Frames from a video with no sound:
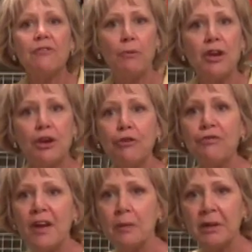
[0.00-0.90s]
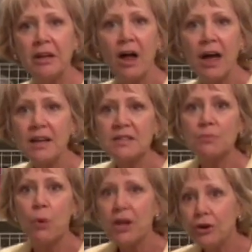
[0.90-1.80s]
of what your family likes,
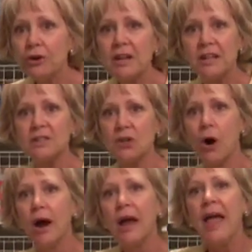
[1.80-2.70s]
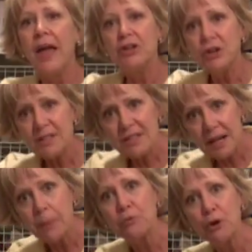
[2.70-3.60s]
what your needs are, and you'll
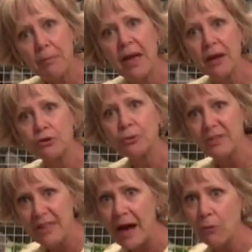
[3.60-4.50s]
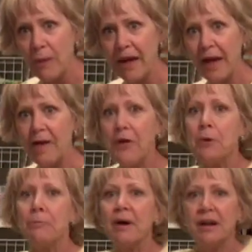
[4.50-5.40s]
set up your pantry that way.
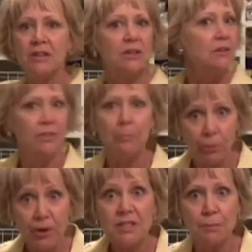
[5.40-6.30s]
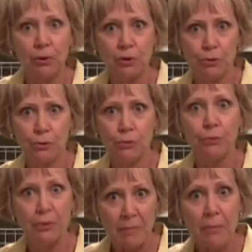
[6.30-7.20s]
But the principle to
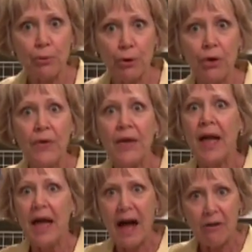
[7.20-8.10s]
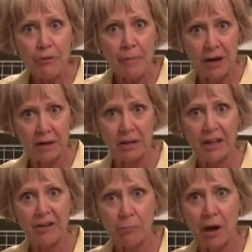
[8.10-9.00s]
remember, alphabetically
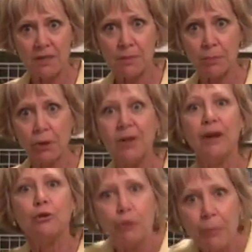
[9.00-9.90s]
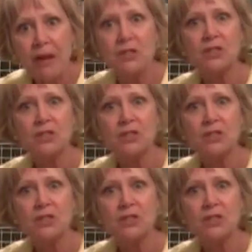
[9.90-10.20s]
if possible, grouping and